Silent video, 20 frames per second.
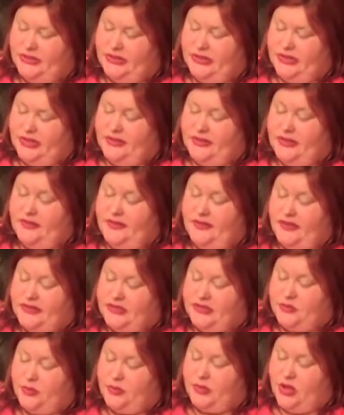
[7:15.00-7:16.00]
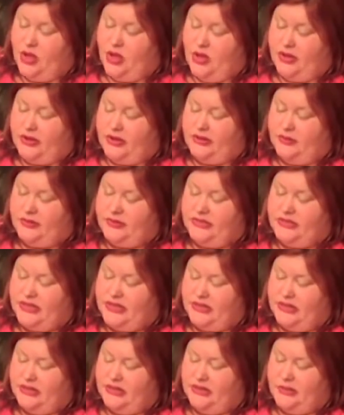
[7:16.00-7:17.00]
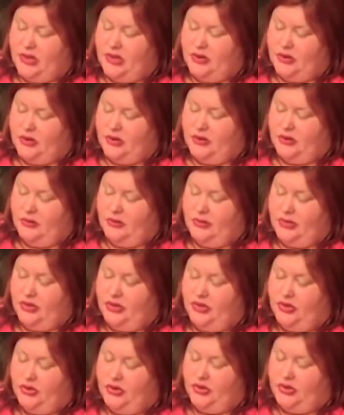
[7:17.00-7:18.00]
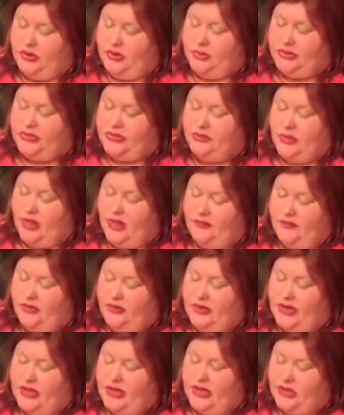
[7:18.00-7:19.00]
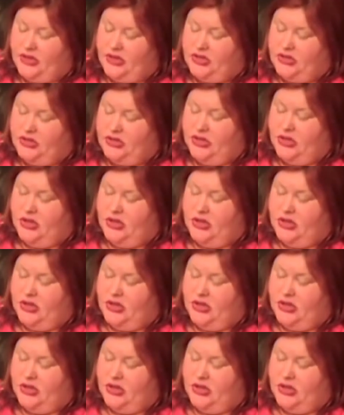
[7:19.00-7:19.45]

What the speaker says: And then the faces were gone, and there was nothing in the mirror but a girl who was small for her age,